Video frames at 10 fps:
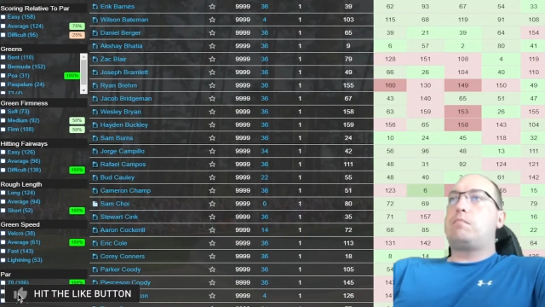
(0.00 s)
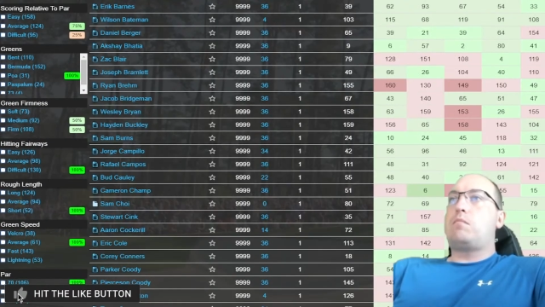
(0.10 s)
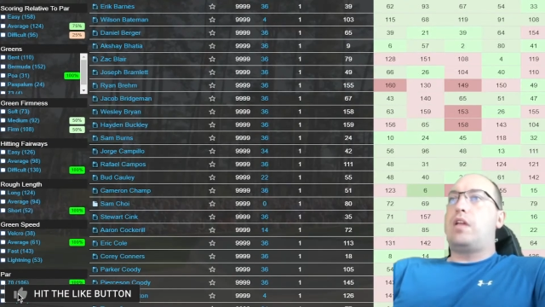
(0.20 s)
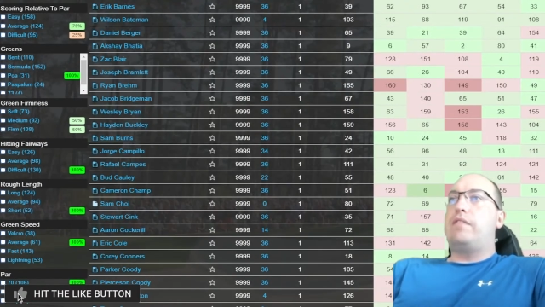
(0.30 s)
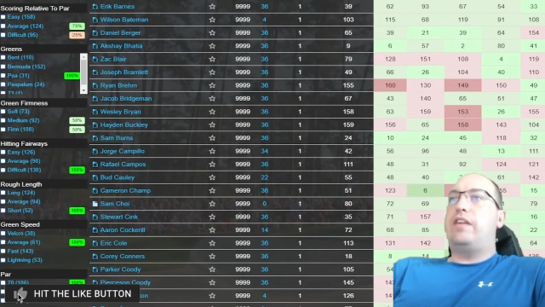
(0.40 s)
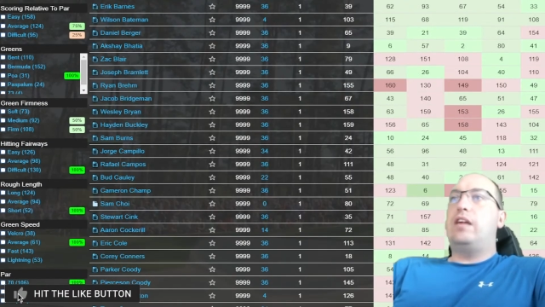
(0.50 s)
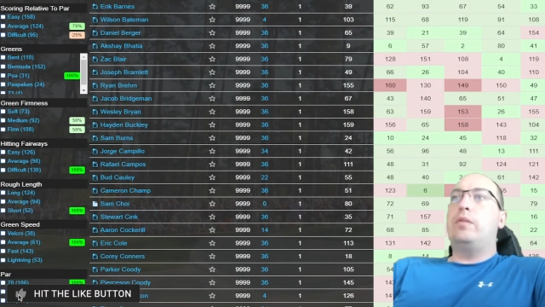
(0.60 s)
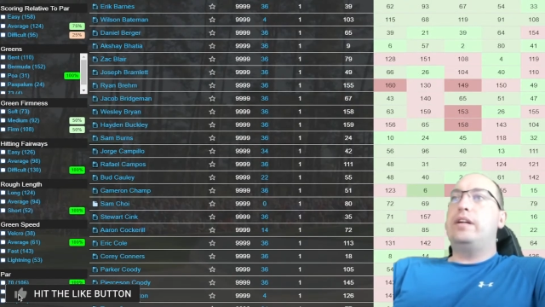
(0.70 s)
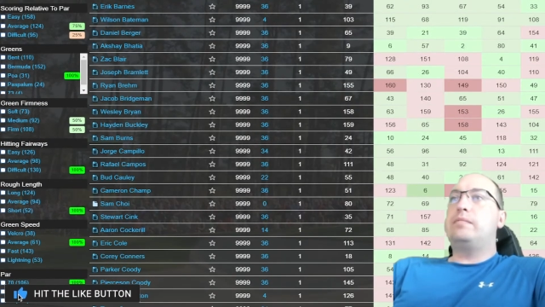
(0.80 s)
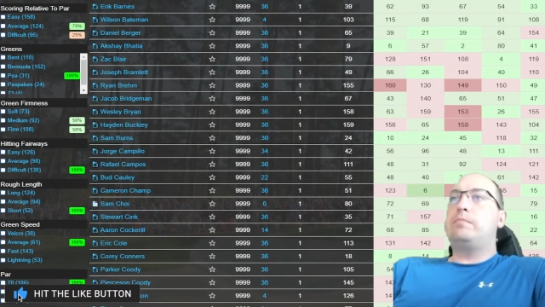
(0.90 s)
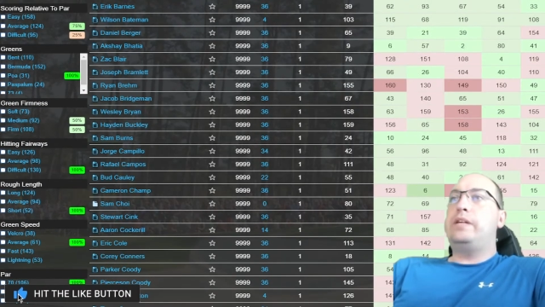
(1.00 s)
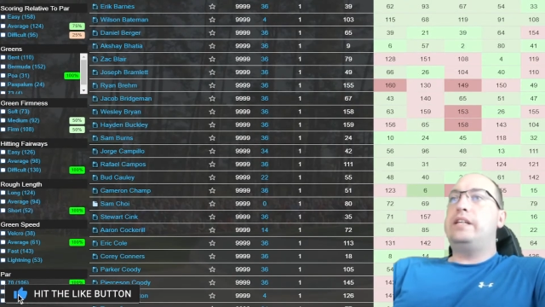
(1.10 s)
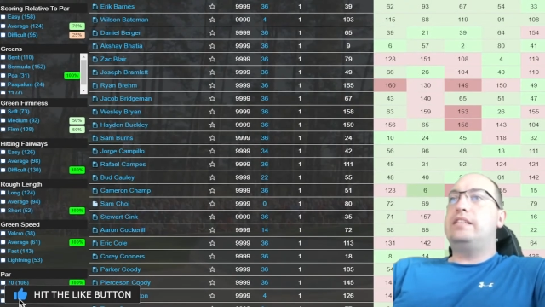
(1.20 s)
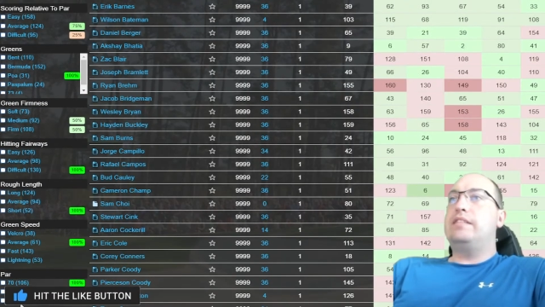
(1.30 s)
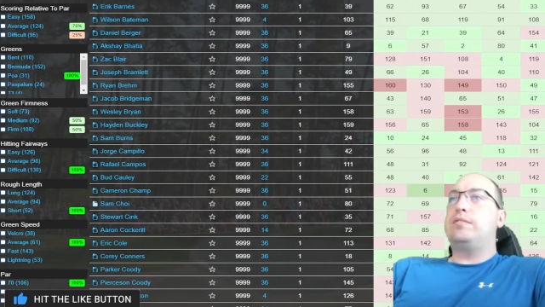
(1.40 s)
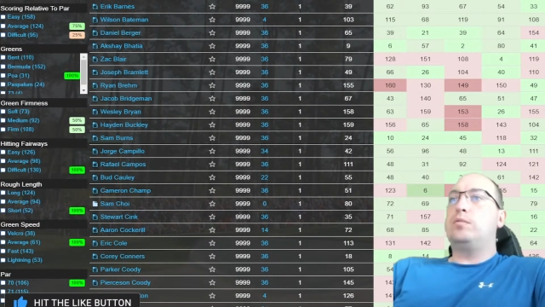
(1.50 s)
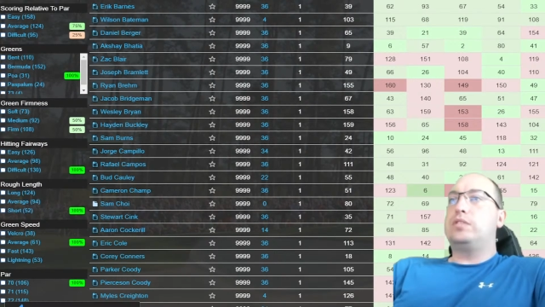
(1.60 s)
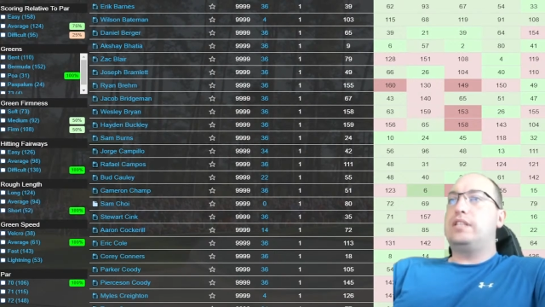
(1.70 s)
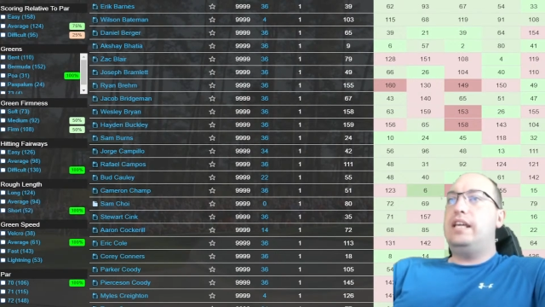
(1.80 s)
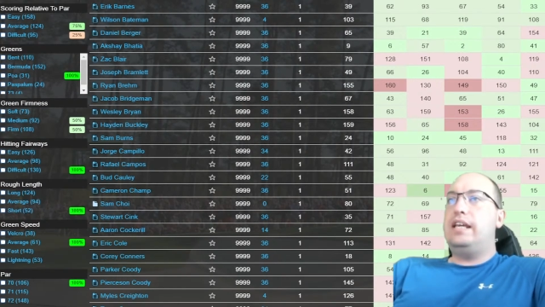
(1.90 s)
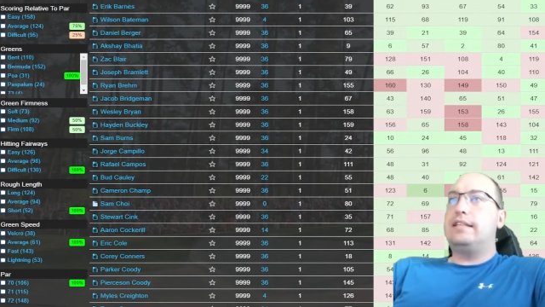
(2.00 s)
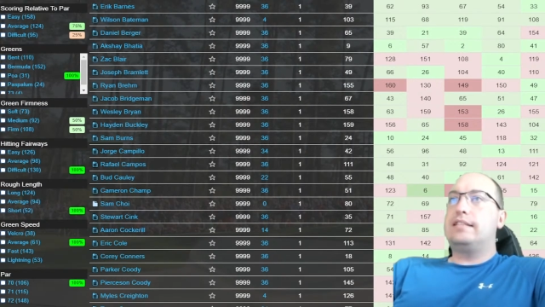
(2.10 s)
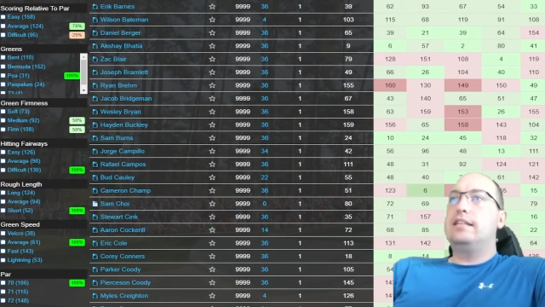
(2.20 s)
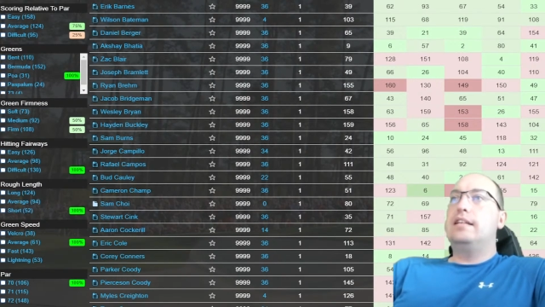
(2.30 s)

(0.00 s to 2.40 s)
fairways being difficult to hit,